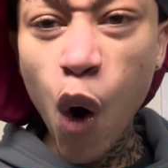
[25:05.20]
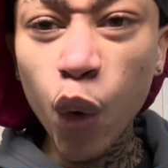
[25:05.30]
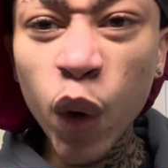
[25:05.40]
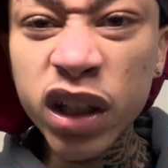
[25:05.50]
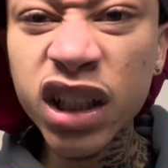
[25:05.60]

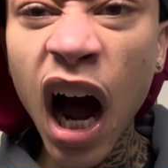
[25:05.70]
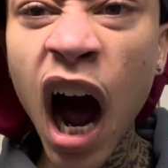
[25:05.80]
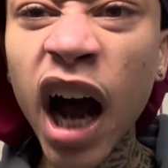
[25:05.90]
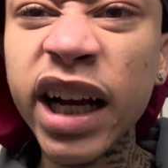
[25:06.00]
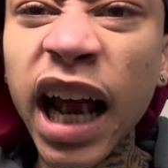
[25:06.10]
Oh my
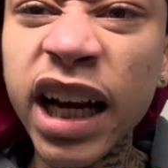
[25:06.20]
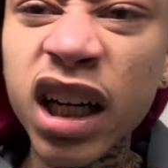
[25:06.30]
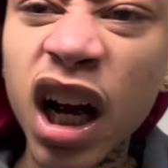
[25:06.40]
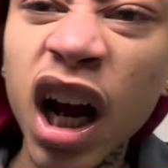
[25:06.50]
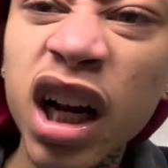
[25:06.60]
God, like,
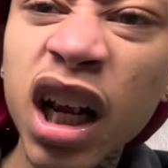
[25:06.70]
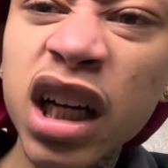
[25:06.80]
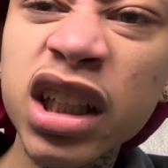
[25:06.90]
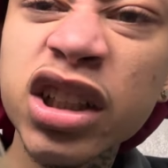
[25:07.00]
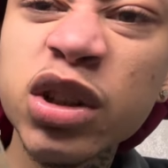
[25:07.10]
look at
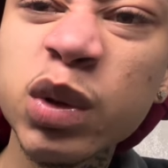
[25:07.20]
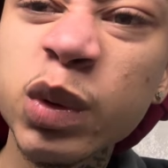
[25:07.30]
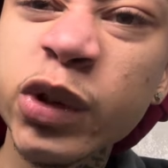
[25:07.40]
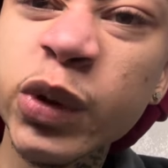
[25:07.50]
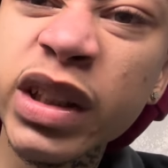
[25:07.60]
the
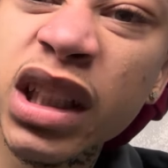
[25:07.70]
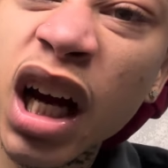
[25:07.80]
shoes.